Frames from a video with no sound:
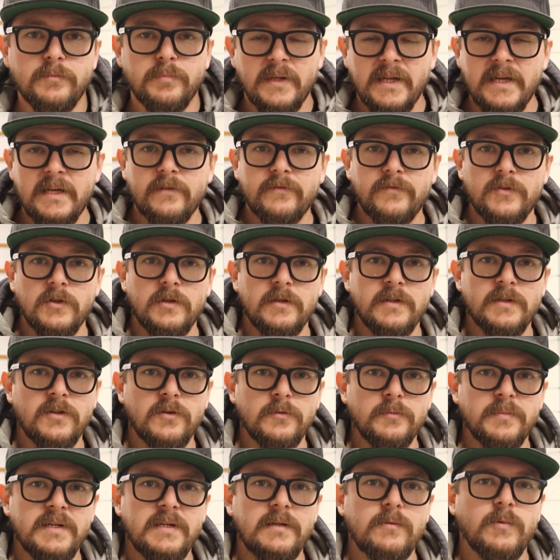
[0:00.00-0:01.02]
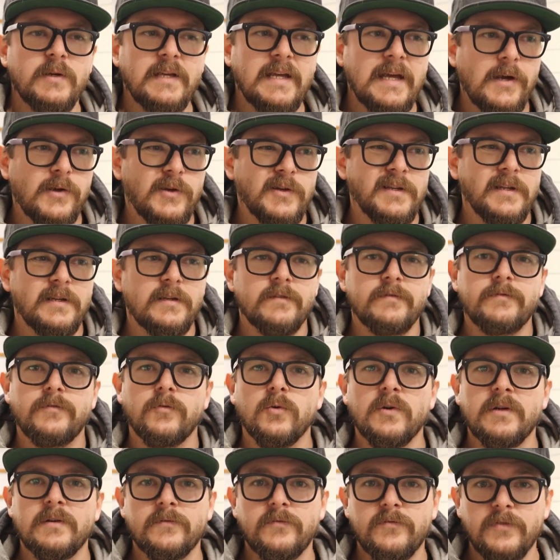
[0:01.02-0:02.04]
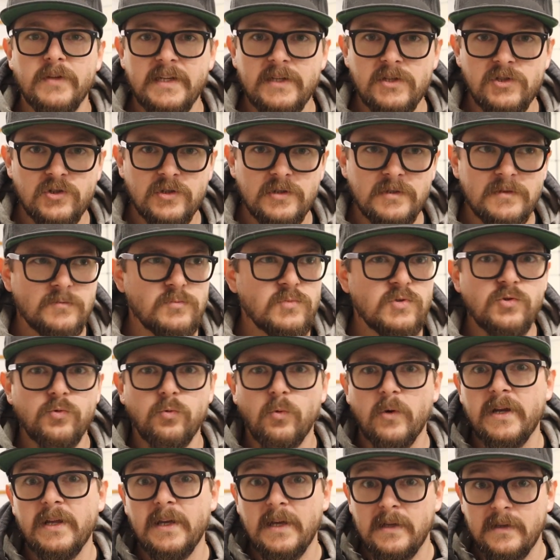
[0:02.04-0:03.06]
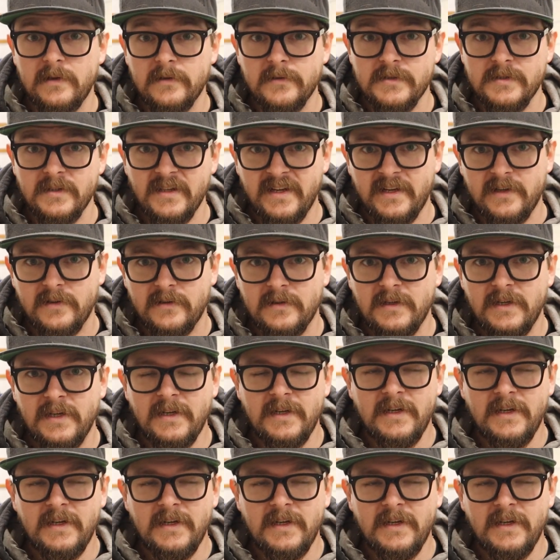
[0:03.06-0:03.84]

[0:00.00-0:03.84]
playing field a little bit and we calculated for inflation 28 years later.